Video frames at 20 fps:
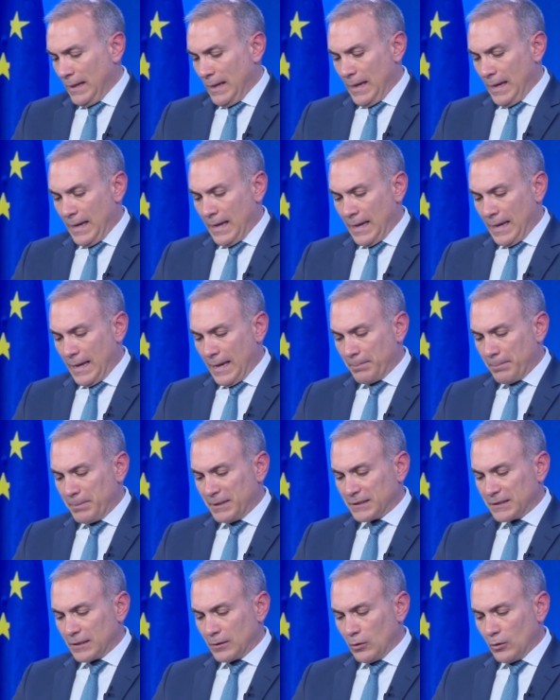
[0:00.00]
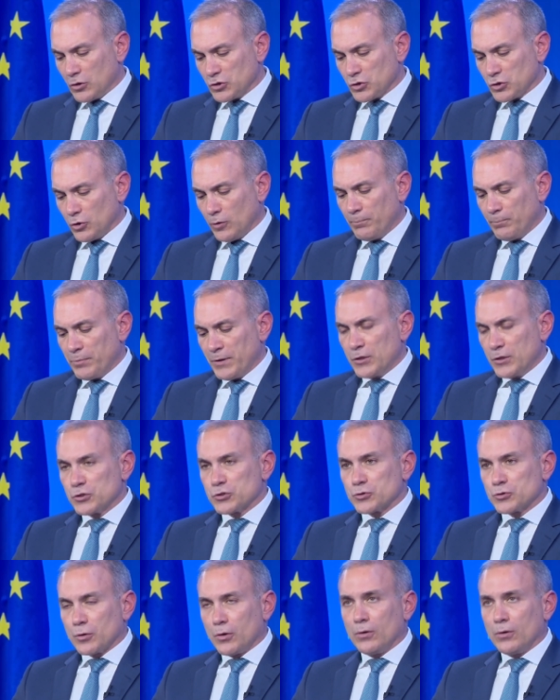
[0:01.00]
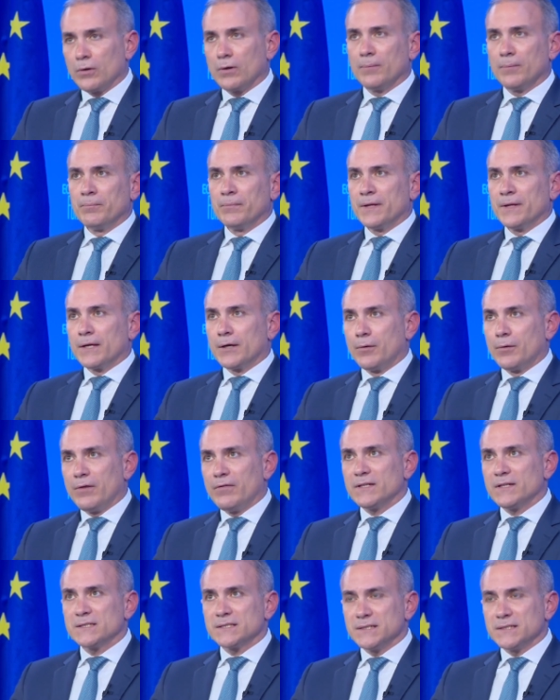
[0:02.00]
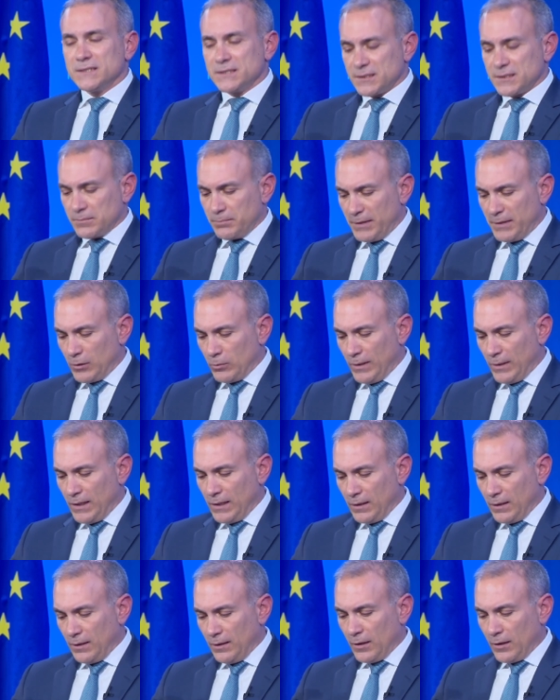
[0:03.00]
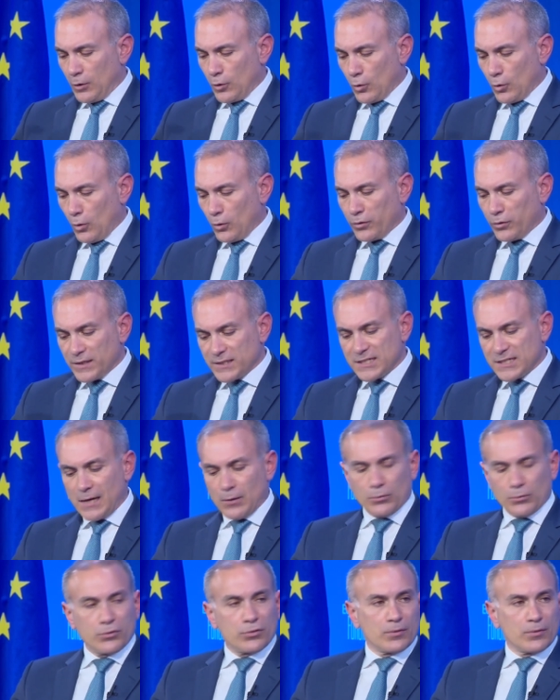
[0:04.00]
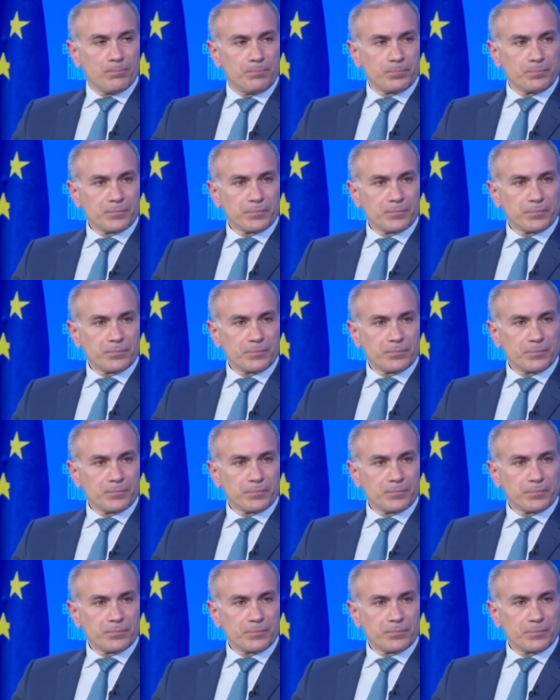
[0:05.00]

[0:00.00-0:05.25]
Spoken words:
But there are also strong grievances between North and South